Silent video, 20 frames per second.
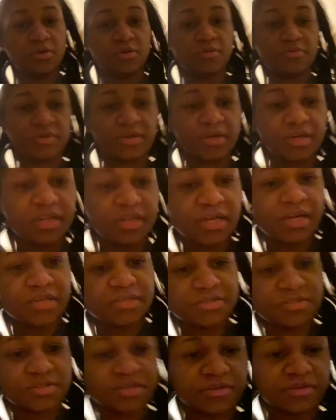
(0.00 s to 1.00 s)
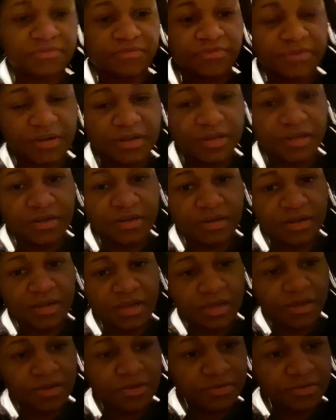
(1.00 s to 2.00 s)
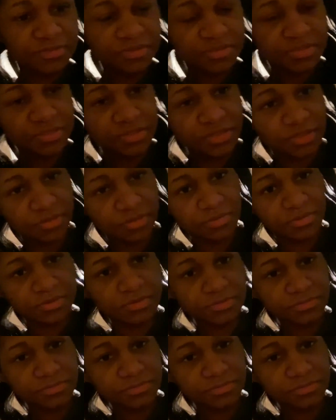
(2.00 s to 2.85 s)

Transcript: We're getting our stuff ready now. So